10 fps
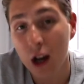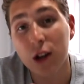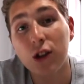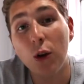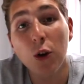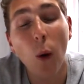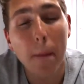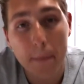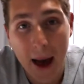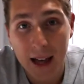So you
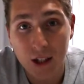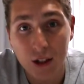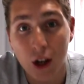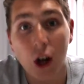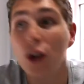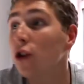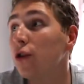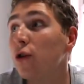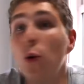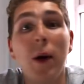are best
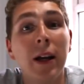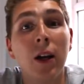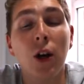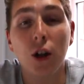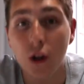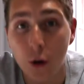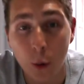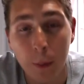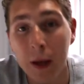just doing you.